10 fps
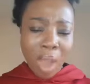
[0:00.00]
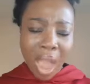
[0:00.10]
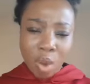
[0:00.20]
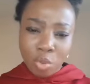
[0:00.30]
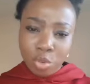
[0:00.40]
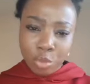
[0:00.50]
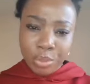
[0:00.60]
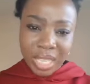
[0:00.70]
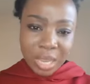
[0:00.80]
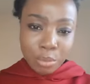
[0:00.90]
How would you
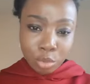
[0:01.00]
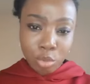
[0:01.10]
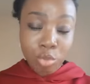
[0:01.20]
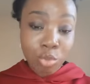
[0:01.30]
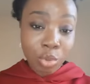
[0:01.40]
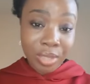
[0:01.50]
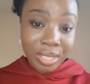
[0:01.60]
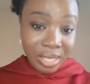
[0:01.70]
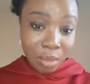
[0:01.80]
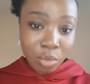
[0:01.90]
be able to know that
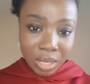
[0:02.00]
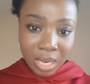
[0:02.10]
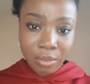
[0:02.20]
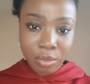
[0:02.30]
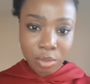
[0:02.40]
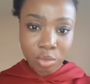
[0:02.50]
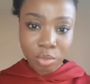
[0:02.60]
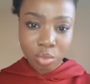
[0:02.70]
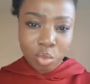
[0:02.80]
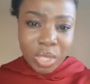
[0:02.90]
someone loves you?
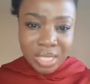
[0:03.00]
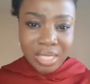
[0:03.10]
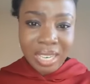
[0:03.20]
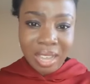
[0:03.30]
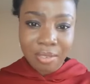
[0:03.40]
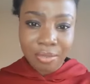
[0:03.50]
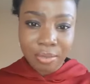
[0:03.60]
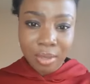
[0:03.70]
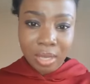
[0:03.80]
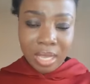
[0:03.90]
What is love?
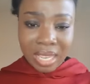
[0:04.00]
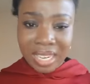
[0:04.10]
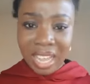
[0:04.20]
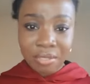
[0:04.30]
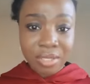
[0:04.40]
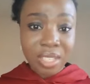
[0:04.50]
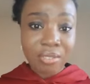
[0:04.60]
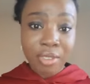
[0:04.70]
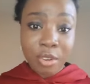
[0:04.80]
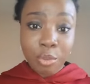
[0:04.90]
Love is a
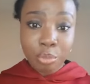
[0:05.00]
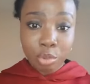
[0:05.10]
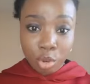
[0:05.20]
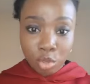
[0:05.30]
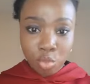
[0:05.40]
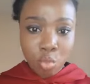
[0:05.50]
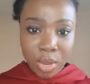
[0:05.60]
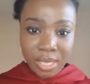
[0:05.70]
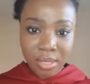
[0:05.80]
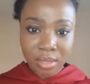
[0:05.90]
very broad
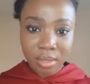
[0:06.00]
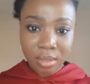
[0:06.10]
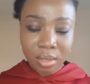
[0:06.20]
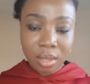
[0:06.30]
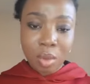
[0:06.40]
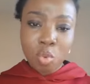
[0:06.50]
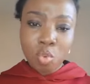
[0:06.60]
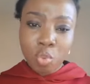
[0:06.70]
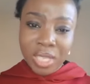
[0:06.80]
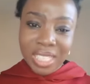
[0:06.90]
word
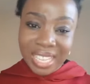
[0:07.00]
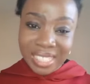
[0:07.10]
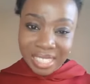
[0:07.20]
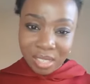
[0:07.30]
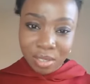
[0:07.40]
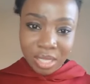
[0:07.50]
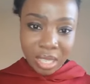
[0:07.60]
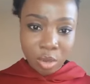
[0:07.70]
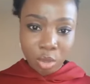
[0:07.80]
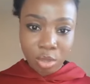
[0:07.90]
which entails
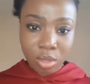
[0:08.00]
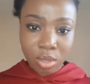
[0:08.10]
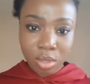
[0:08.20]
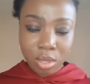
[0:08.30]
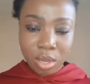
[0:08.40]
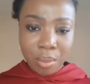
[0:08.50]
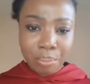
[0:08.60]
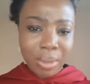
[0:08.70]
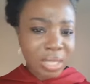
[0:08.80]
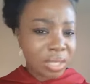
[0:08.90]
a lot,
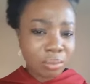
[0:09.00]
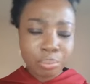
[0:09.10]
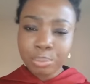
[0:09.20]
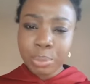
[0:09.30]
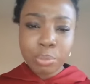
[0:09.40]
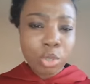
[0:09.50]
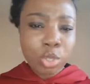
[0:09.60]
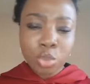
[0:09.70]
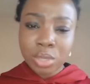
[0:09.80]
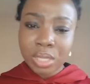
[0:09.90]
but people
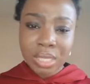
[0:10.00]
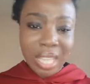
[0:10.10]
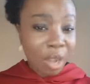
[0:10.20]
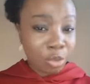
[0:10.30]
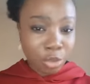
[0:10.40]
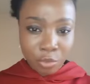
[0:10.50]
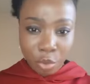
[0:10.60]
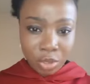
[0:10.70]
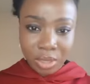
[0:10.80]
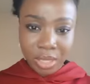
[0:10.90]
use it out of
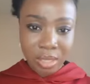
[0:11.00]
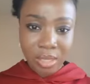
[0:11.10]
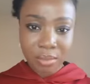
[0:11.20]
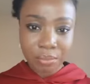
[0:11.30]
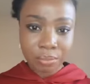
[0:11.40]
context.